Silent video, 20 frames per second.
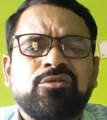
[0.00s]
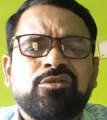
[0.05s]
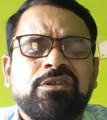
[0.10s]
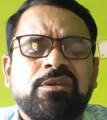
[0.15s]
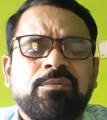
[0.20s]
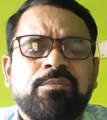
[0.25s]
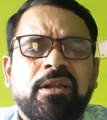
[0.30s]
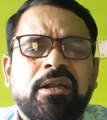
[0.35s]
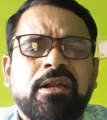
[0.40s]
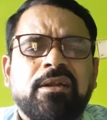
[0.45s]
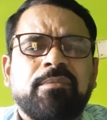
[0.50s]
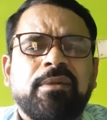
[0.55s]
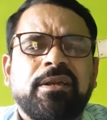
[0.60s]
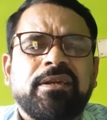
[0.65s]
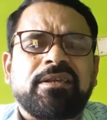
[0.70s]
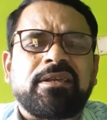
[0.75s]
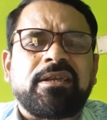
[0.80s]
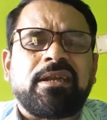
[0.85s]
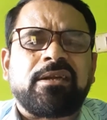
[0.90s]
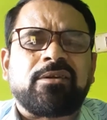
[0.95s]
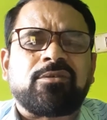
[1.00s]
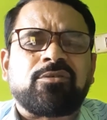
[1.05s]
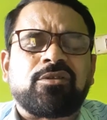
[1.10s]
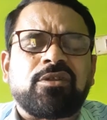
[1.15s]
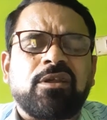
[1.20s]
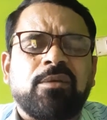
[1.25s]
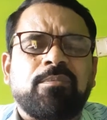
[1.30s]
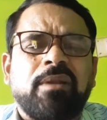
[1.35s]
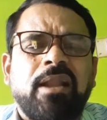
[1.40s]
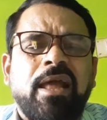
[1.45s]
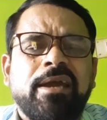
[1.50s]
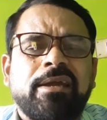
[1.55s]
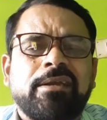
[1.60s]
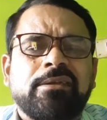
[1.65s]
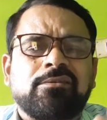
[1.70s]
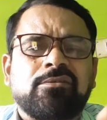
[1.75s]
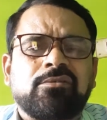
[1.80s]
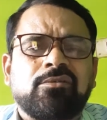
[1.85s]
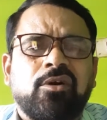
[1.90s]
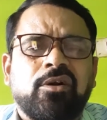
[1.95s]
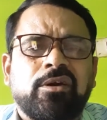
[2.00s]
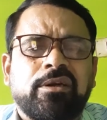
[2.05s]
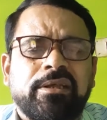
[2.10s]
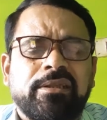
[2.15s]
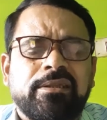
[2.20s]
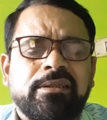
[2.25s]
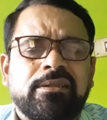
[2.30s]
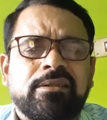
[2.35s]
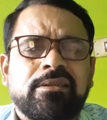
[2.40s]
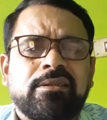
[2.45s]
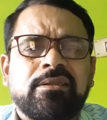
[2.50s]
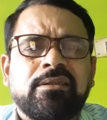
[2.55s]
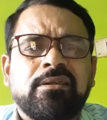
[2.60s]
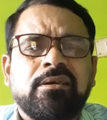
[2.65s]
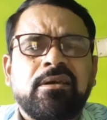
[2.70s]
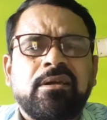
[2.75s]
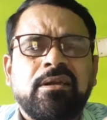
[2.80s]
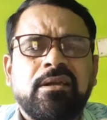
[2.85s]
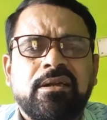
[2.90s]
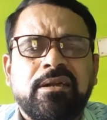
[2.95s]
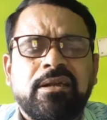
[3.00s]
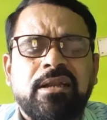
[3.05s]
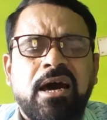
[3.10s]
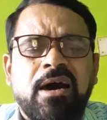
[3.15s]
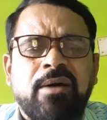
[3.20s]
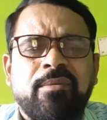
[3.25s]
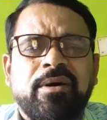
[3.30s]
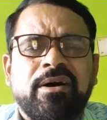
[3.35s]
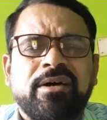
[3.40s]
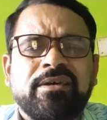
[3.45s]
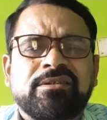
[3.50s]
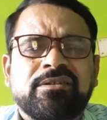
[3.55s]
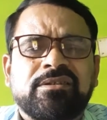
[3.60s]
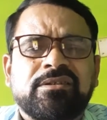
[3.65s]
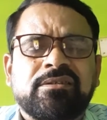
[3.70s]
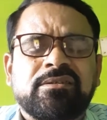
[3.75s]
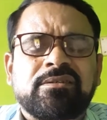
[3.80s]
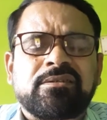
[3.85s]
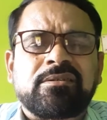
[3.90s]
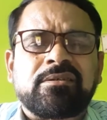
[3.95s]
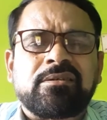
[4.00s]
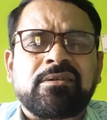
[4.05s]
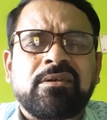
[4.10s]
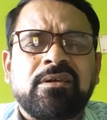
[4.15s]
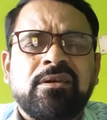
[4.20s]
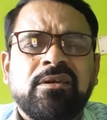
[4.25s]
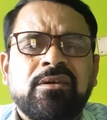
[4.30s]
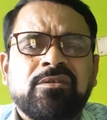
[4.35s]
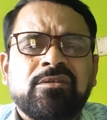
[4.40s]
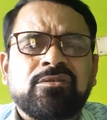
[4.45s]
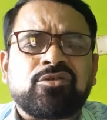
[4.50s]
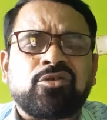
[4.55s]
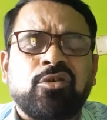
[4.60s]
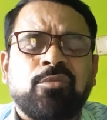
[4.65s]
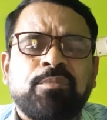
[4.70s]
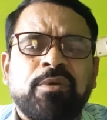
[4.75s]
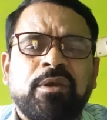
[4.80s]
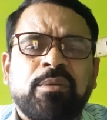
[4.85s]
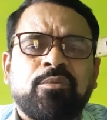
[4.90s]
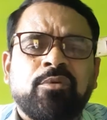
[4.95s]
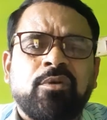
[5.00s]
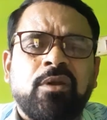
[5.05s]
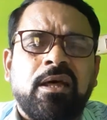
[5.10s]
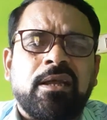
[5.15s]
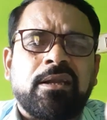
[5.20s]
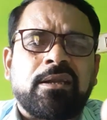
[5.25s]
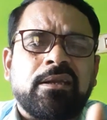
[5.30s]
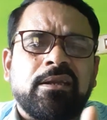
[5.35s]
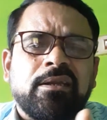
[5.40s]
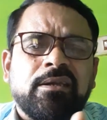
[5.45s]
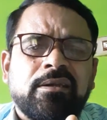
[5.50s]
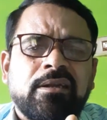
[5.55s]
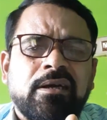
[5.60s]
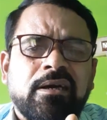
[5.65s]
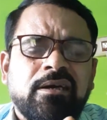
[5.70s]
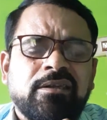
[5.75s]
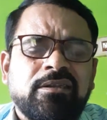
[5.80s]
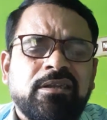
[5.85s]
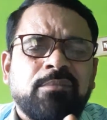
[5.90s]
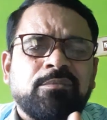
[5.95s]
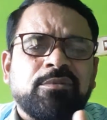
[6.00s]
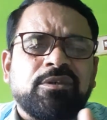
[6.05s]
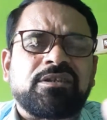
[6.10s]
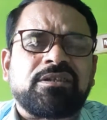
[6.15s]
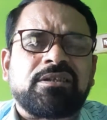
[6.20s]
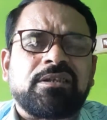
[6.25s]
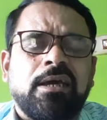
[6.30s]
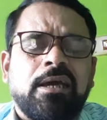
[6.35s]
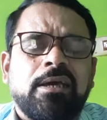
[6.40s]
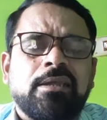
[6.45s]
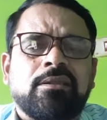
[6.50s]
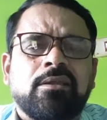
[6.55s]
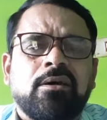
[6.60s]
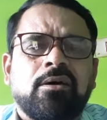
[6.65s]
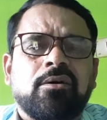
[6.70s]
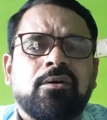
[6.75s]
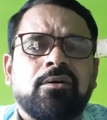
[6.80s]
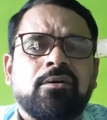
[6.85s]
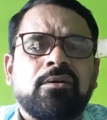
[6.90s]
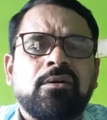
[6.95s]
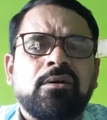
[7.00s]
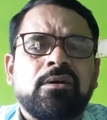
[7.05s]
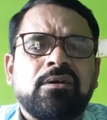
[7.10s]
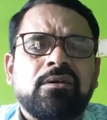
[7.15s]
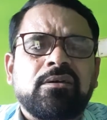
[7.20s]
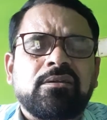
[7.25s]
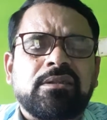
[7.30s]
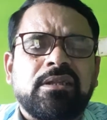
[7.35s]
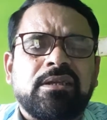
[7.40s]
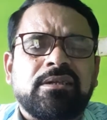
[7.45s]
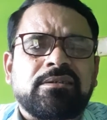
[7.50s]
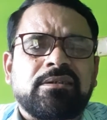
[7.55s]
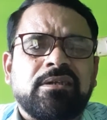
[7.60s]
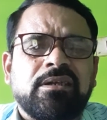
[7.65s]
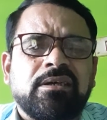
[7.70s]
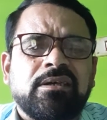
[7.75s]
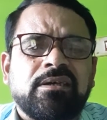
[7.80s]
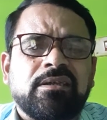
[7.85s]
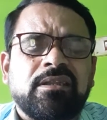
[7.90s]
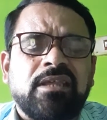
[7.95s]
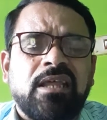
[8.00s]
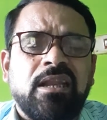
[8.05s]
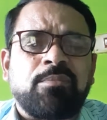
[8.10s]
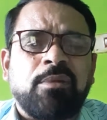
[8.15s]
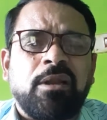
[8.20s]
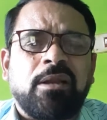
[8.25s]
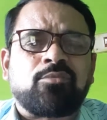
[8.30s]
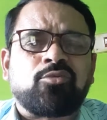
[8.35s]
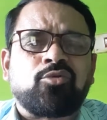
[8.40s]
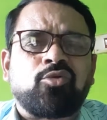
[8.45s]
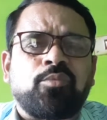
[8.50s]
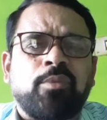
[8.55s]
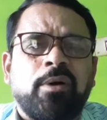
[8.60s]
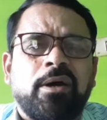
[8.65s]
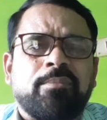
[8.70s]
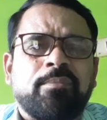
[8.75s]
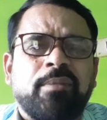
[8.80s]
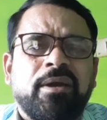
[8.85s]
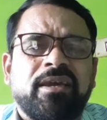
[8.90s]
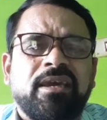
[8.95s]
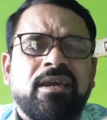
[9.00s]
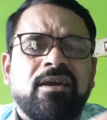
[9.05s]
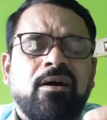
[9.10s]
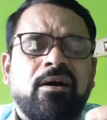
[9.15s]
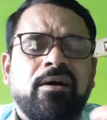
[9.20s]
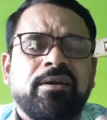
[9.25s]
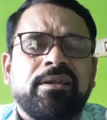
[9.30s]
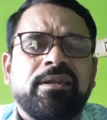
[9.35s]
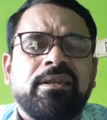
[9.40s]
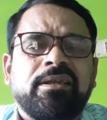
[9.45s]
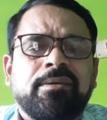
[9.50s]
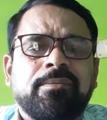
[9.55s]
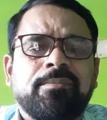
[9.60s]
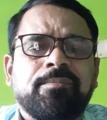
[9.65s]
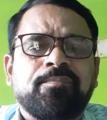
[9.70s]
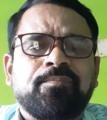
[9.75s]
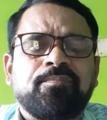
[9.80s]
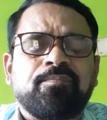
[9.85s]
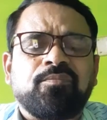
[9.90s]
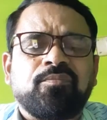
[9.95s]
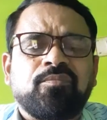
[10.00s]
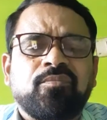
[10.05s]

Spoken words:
use different material to supply to hotels, dhabas. Some people are in Ganjam district, I saw that self-help group are making honey